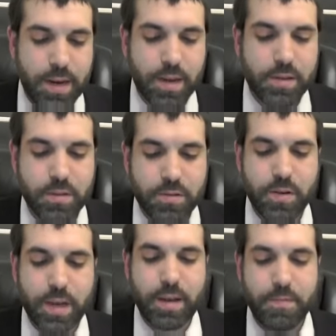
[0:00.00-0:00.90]
and I shall
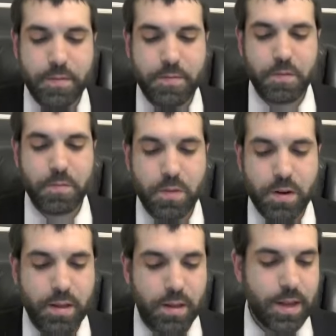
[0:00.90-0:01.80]
strike every firstborn
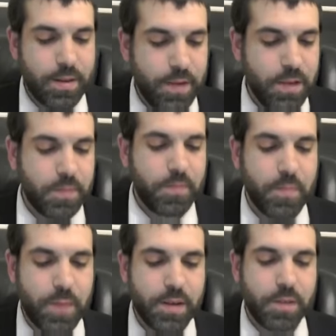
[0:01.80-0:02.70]
in the land of Egypt,
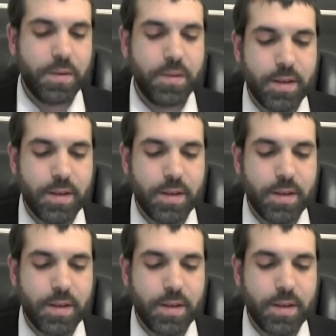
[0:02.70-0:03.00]
from man to beast,